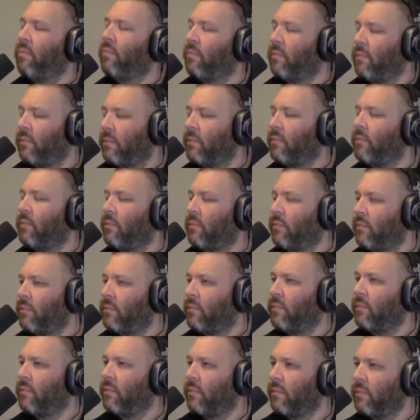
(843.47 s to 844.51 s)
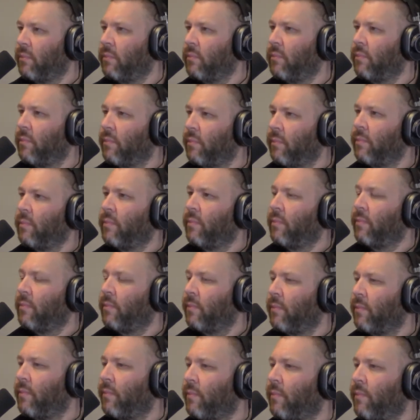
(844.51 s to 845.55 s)
So, and I don't know
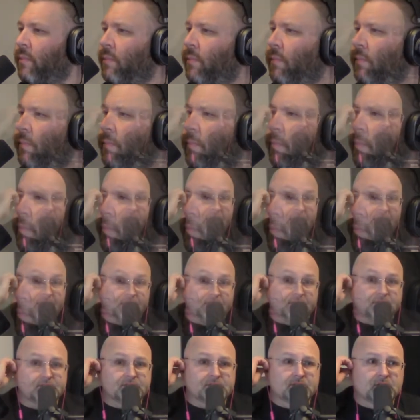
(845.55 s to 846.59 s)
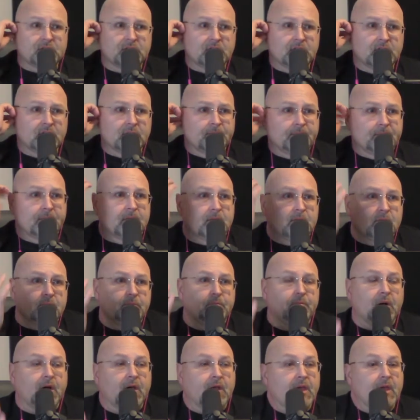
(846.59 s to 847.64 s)
where exactly that is,
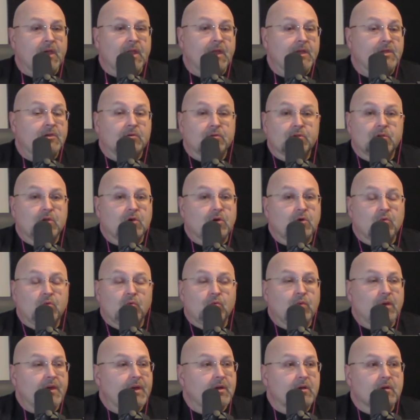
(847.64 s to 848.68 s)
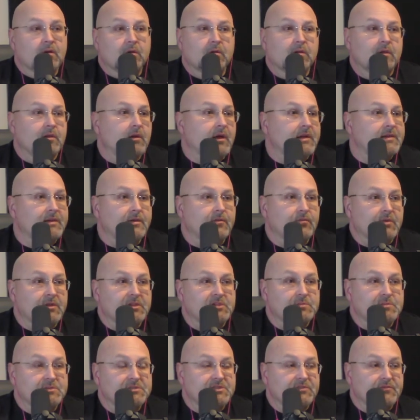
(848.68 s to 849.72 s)
but and I don't know where you know I didn't
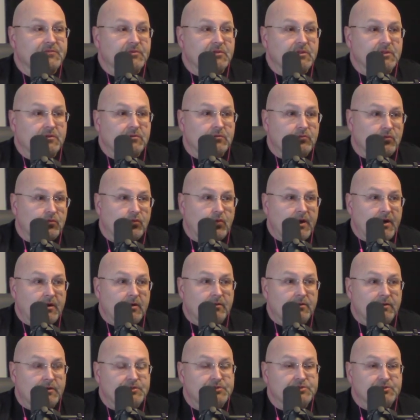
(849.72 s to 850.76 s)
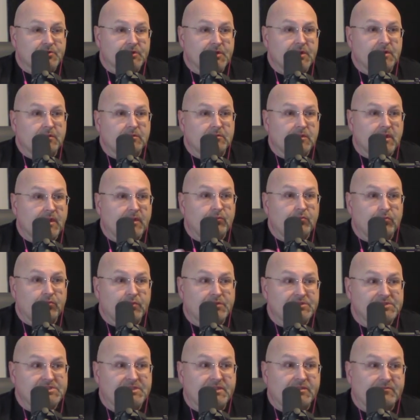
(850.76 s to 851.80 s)
read specifically where in the journey they
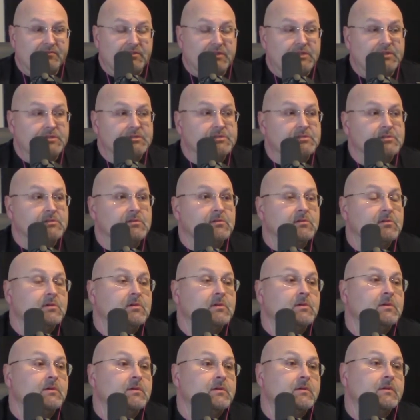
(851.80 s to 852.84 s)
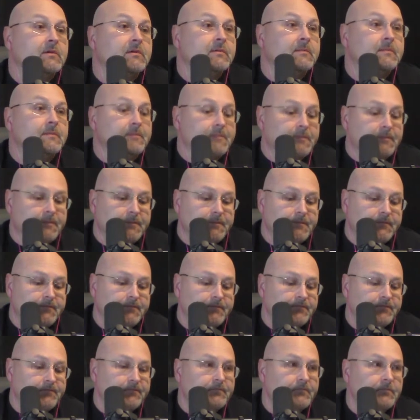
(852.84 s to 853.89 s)
received these. Yeah, and I just look up
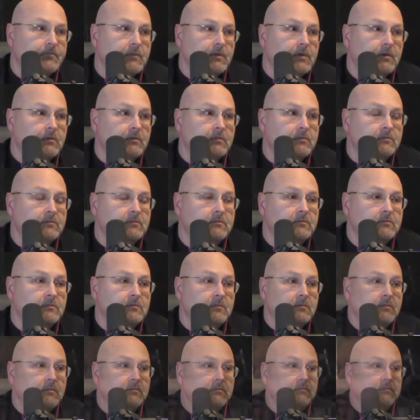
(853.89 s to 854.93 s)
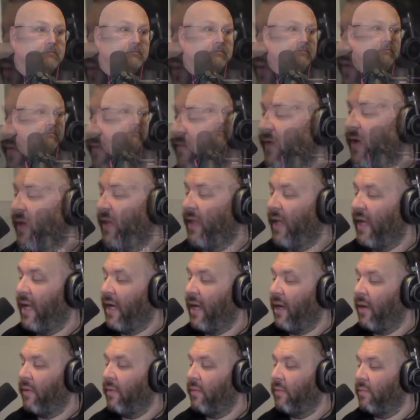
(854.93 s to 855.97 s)
Mount Sinai and we can totally find that
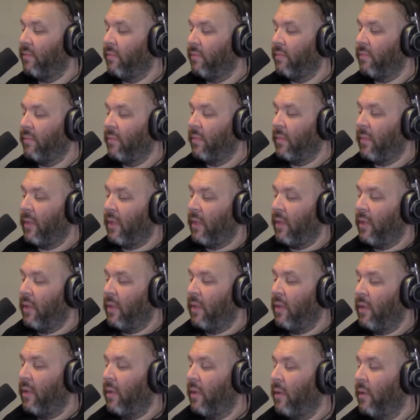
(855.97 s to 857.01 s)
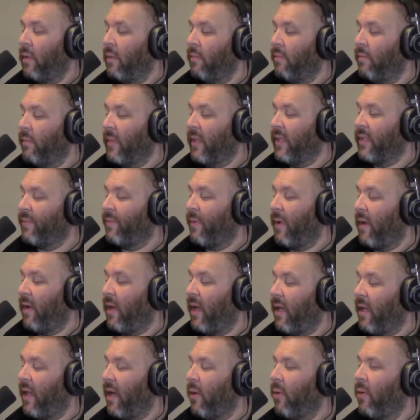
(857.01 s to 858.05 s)
out. Um, probably yeah. That's probably
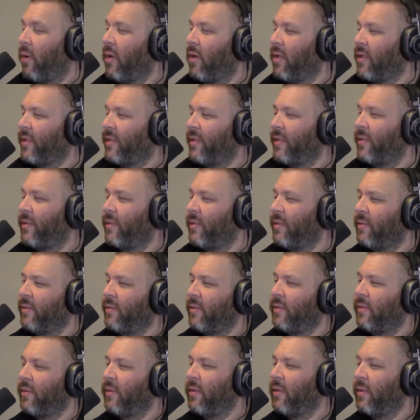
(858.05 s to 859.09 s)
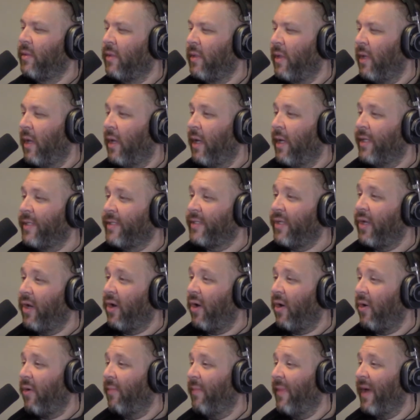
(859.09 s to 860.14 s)
how that works. It shouldn't be so, too
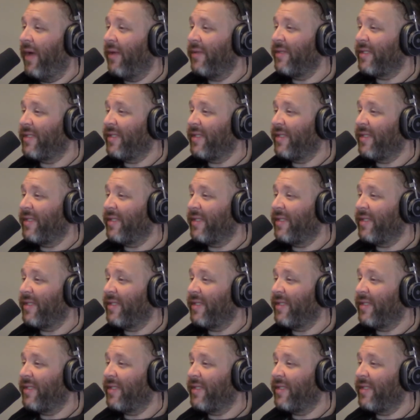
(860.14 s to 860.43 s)
tough. Mount right?